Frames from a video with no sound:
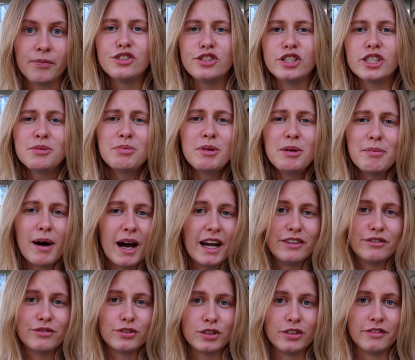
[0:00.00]
Just be
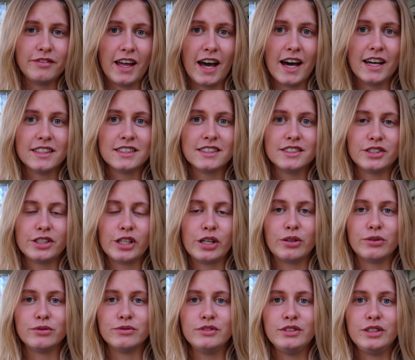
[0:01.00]
mindful of that,
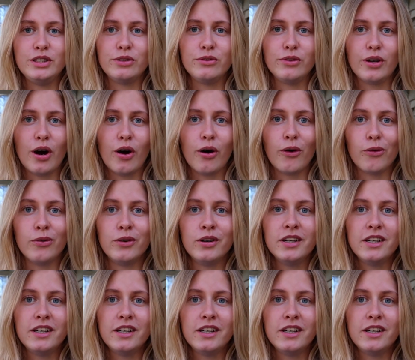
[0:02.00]
so you know